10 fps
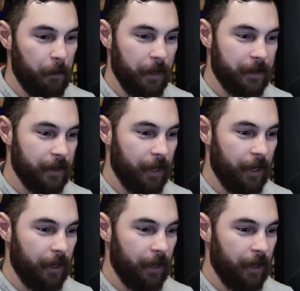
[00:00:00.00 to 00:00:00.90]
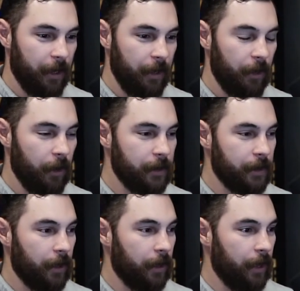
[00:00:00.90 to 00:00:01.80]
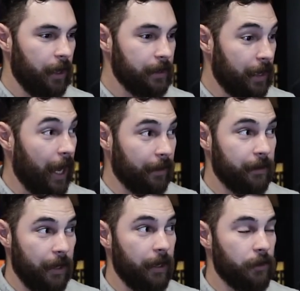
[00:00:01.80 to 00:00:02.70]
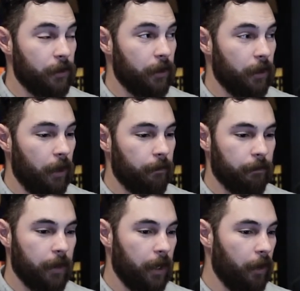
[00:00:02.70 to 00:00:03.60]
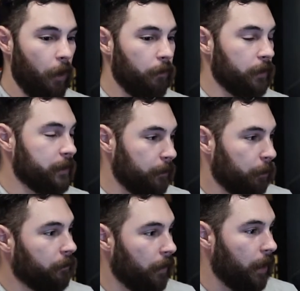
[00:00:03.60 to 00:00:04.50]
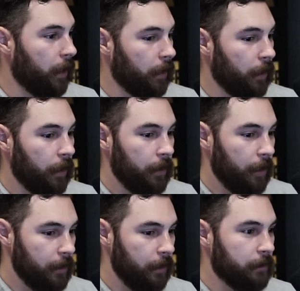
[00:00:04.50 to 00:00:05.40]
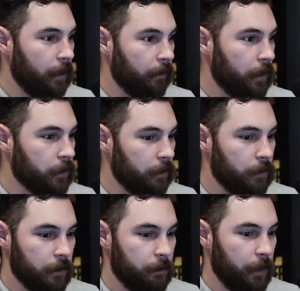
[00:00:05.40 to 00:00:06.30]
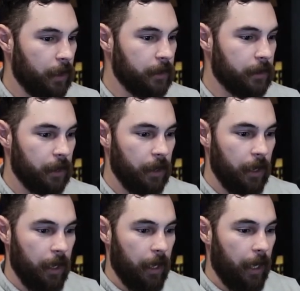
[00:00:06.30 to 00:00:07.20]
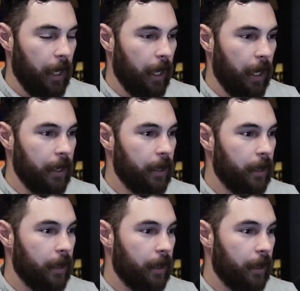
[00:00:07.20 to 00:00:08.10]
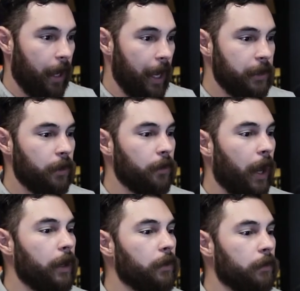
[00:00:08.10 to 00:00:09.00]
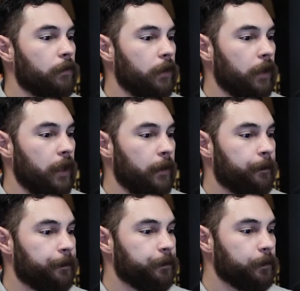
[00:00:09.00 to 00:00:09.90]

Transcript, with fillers: But yeah. uh, you know, is there is that the danger of mm -hmm. kind of oversimplifying the idea of salvation just because I I don't I don't really